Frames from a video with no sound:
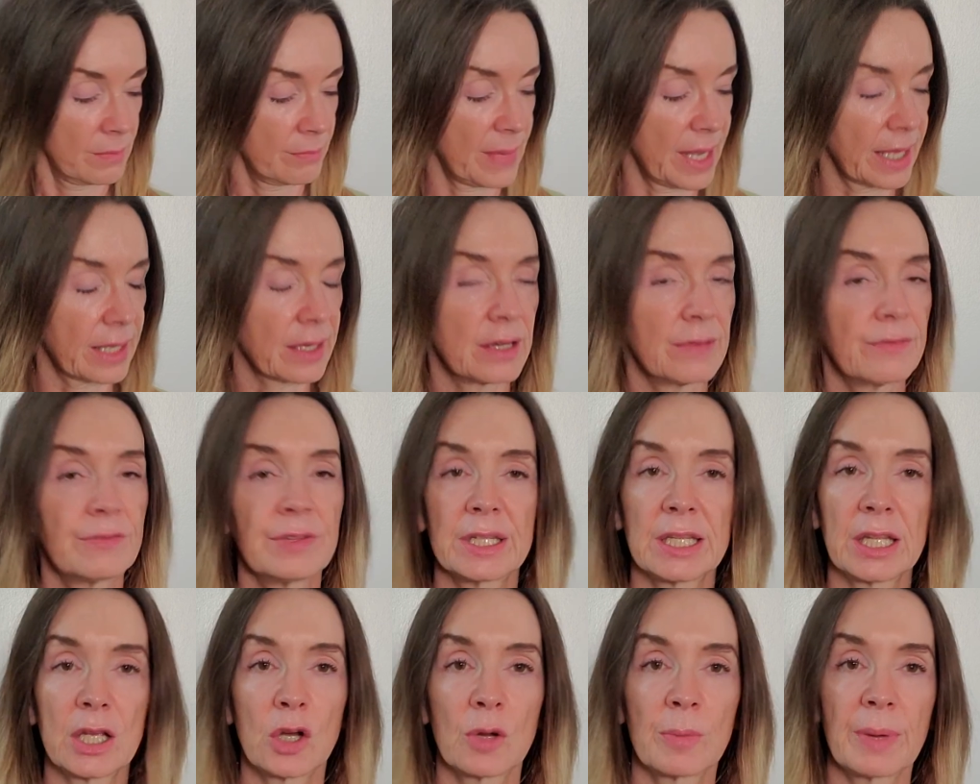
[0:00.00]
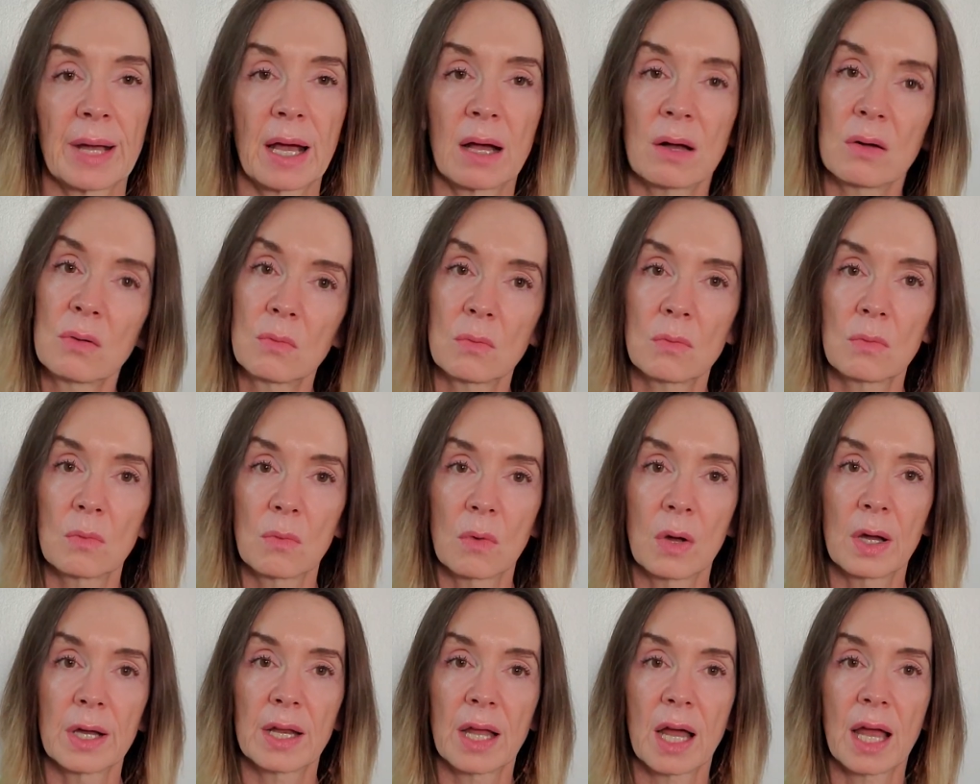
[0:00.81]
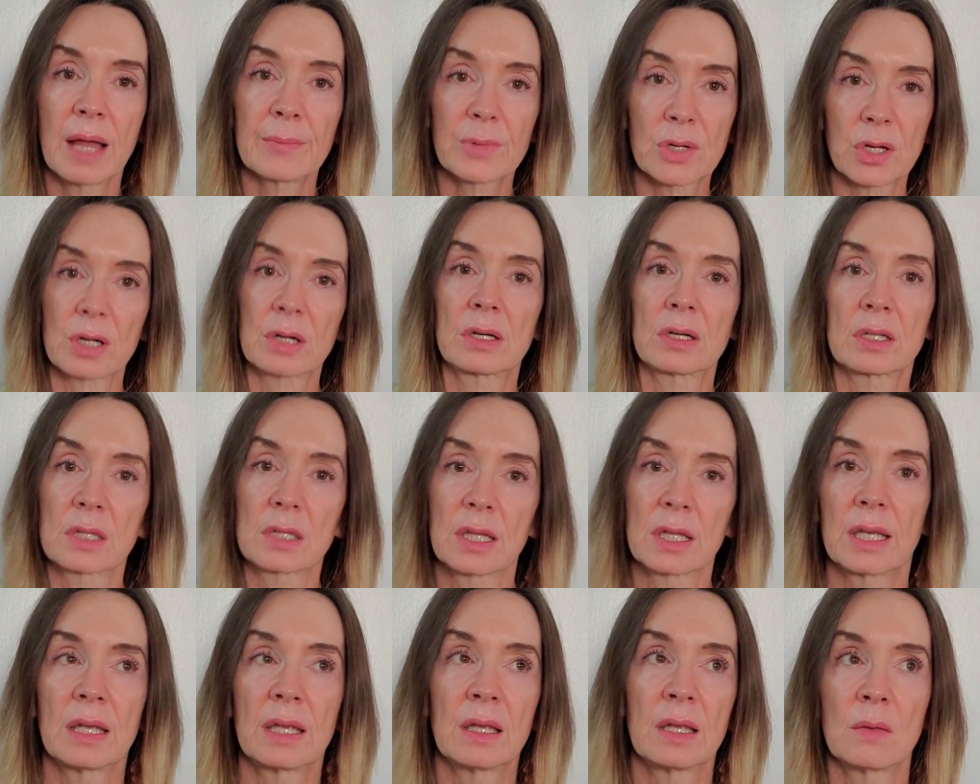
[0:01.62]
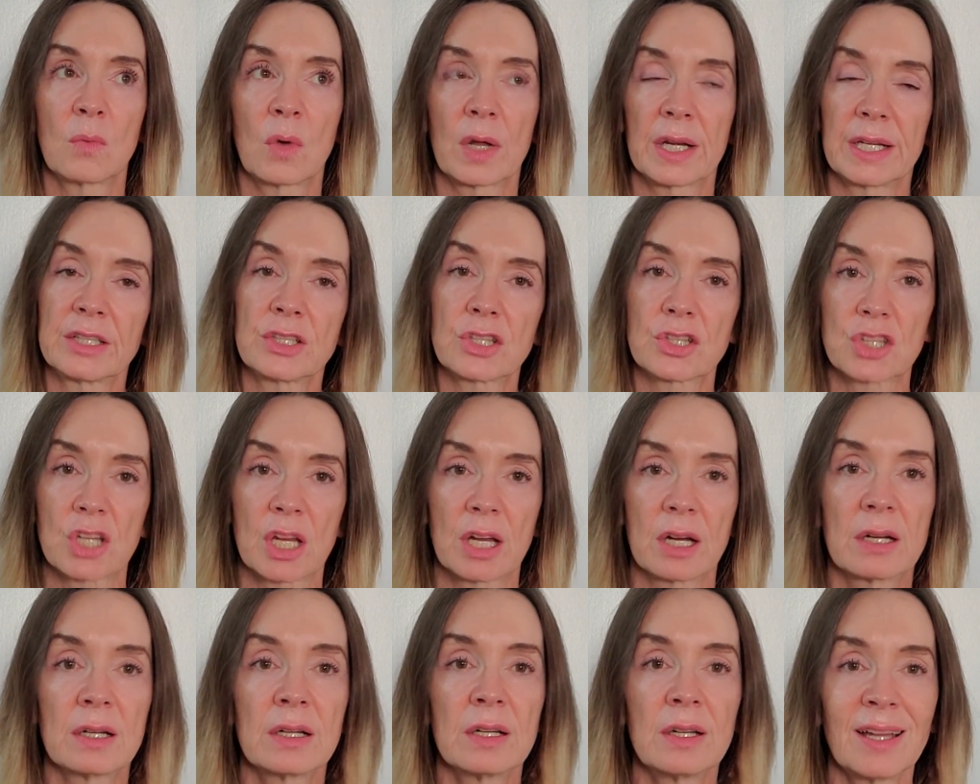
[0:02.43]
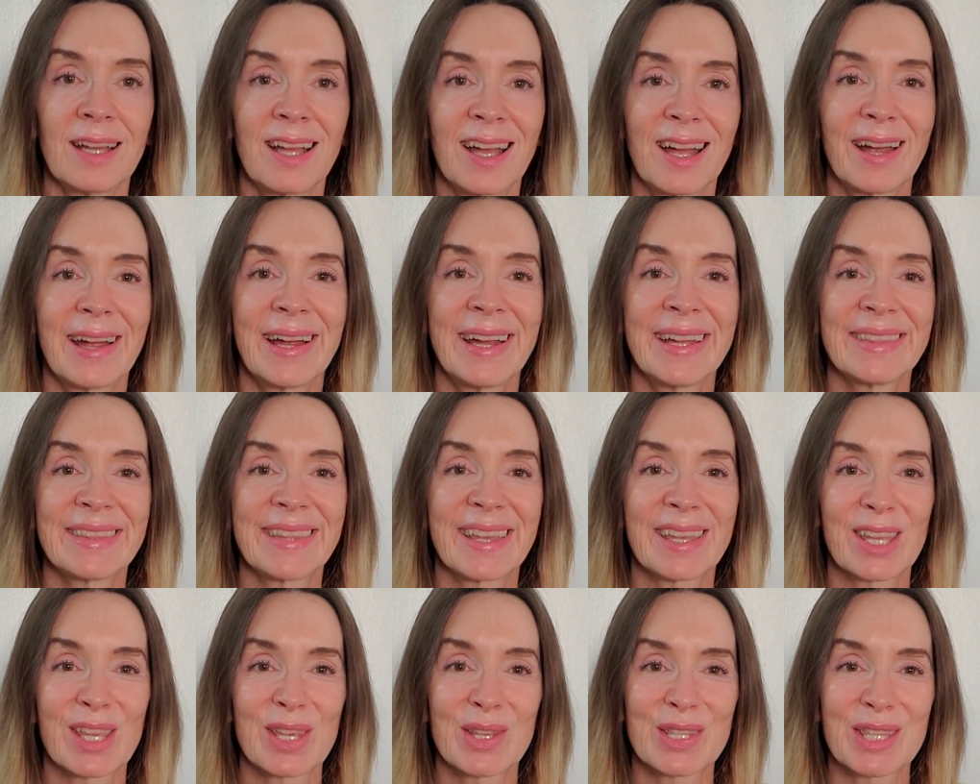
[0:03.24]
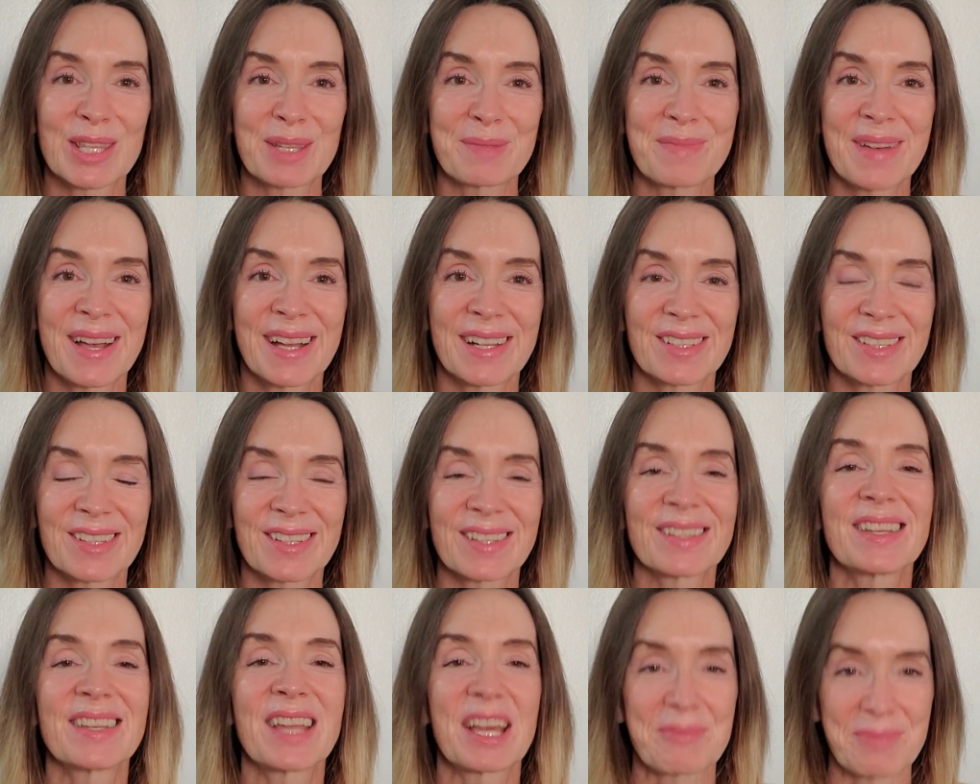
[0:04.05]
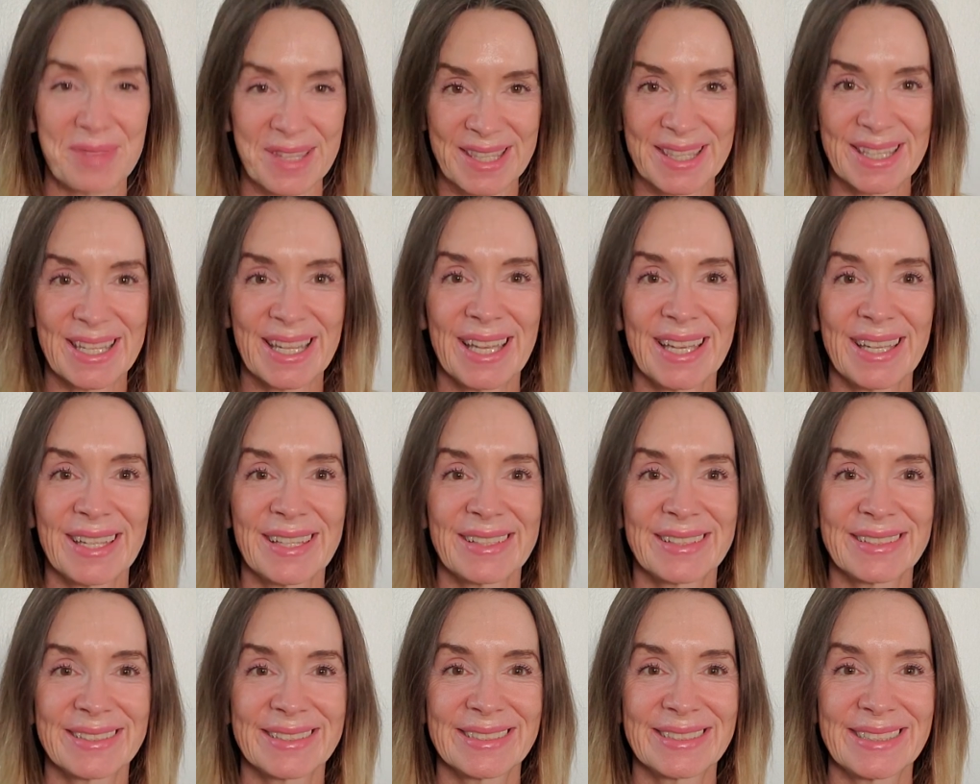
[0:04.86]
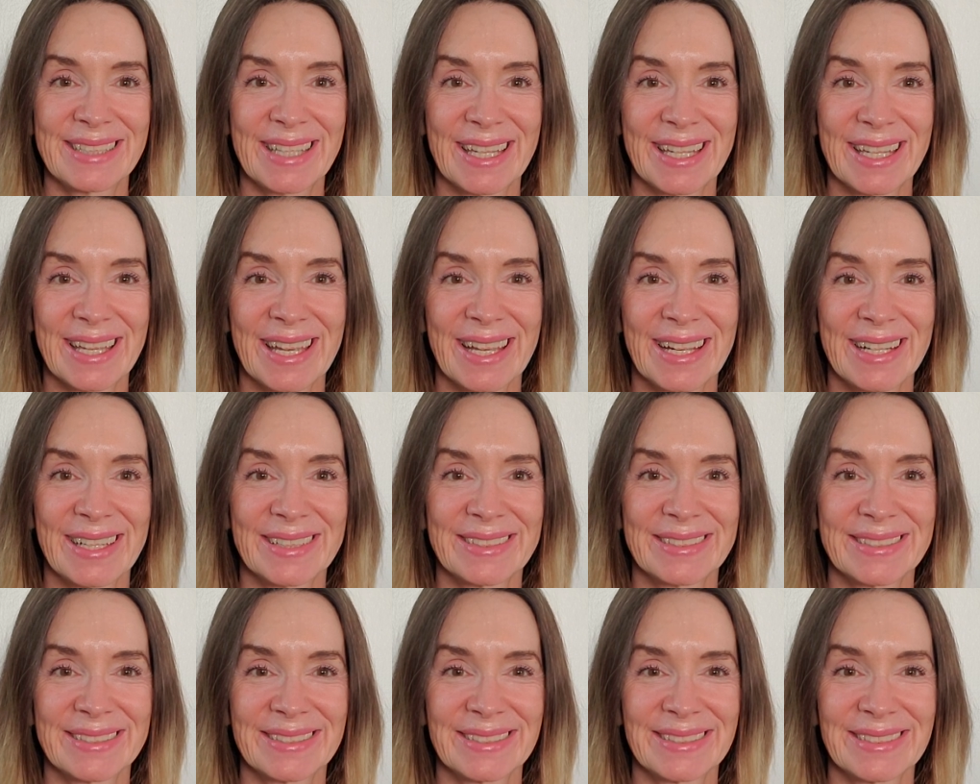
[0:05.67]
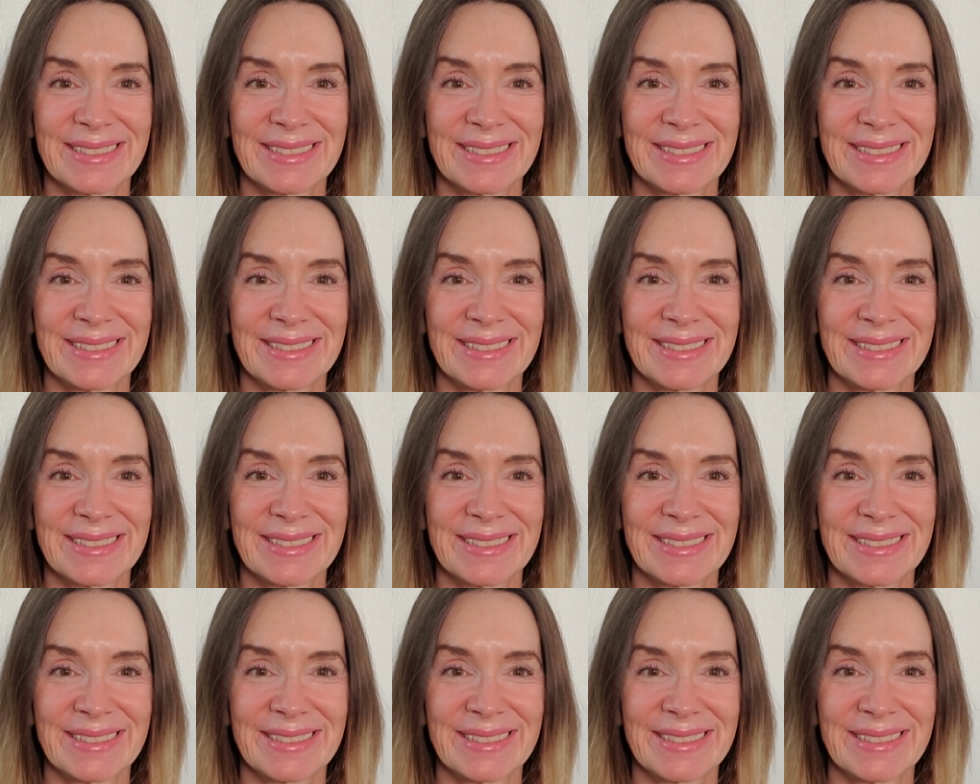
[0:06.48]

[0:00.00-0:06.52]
make a video about what I'm currently wanting to share. All right, thank you so much. Namaste, and take care.